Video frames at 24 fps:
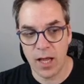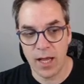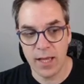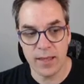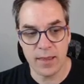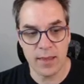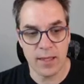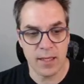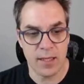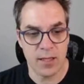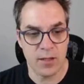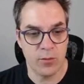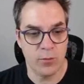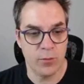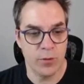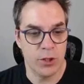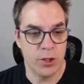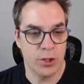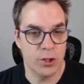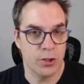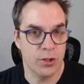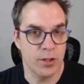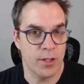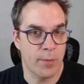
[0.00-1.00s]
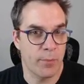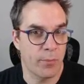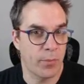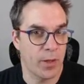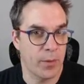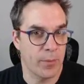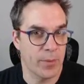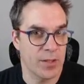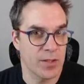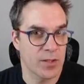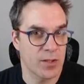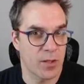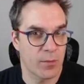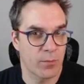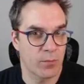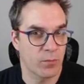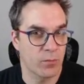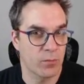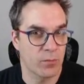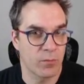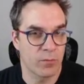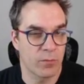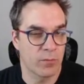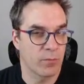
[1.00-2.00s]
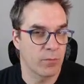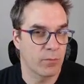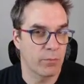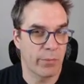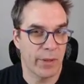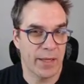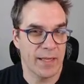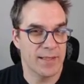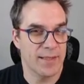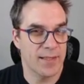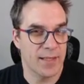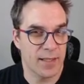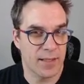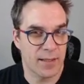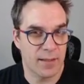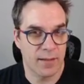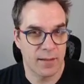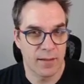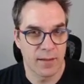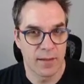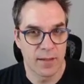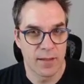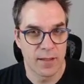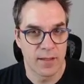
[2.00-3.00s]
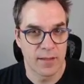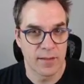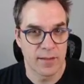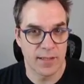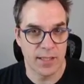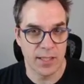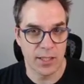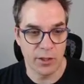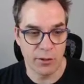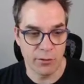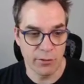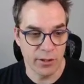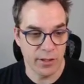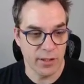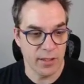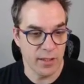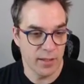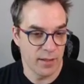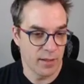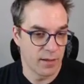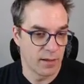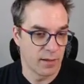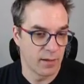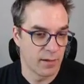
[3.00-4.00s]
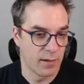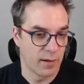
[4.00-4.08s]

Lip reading: I think we should implement some basic security